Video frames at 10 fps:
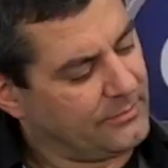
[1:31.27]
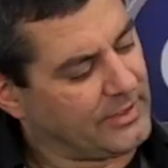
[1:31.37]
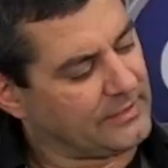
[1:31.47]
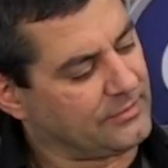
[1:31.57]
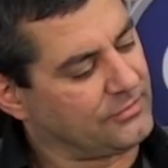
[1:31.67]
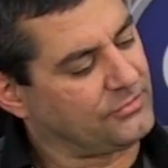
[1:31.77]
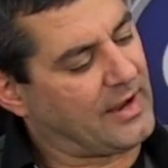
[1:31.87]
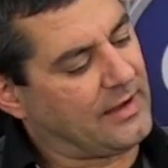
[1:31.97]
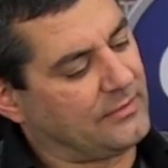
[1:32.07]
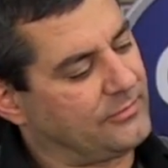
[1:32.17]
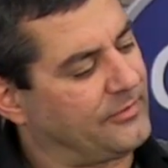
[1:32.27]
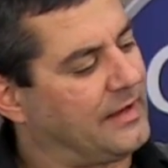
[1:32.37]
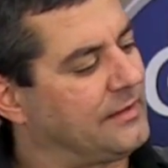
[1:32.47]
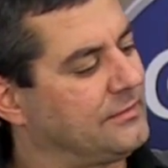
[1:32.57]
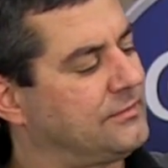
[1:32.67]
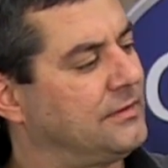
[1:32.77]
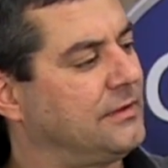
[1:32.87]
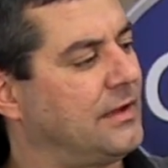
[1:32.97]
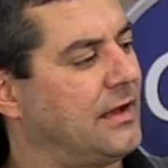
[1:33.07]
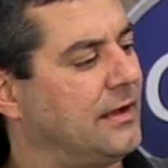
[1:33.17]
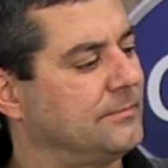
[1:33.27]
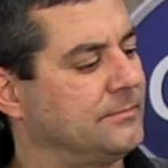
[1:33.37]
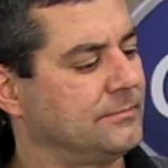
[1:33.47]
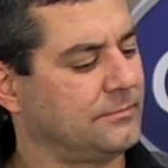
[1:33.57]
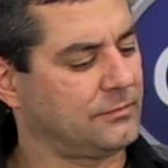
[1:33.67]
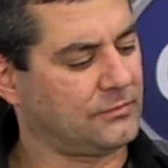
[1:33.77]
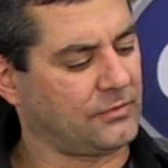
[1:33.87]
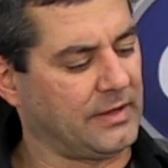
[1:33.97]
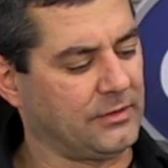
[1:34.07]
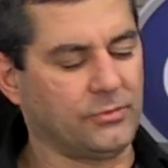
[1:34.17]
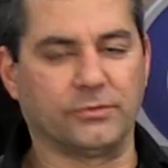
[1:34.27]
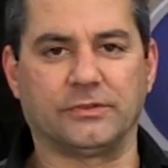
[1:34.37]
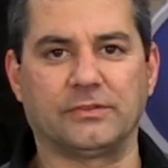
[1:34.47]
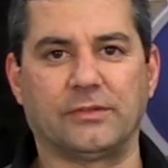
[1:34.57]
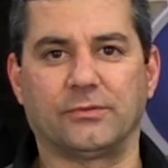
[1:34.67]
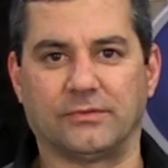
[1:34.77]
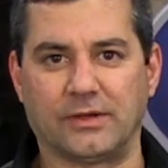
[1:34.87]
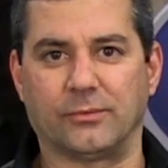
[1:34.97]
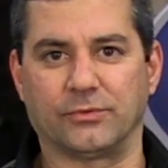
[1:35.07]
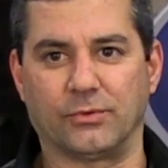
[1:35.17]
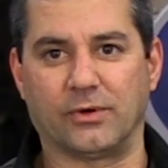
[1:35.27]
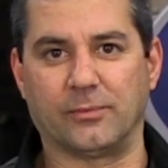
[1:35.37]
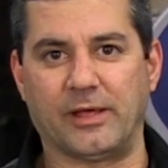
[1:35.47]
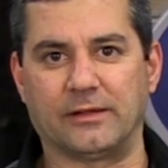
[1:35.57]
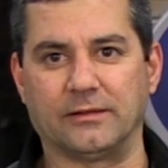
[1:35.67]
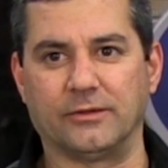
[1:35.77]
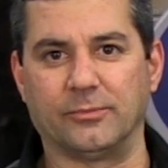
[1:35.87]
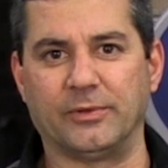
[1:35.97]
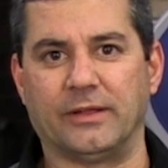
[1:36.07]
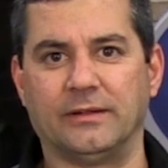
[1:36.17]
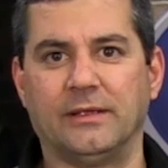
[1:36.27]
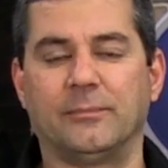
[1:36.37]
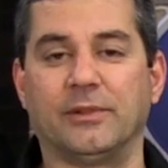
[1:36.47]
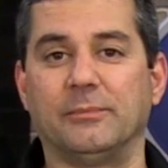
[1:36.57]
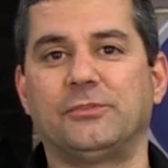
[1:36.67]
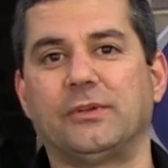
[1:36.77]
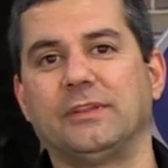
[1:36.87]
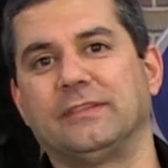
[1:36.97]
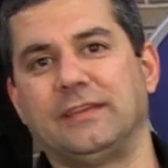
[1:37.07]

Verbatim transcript: We got the shroud, fans, um, tranny coils, accessories there that we'll talk about in a little bit. But let me show you the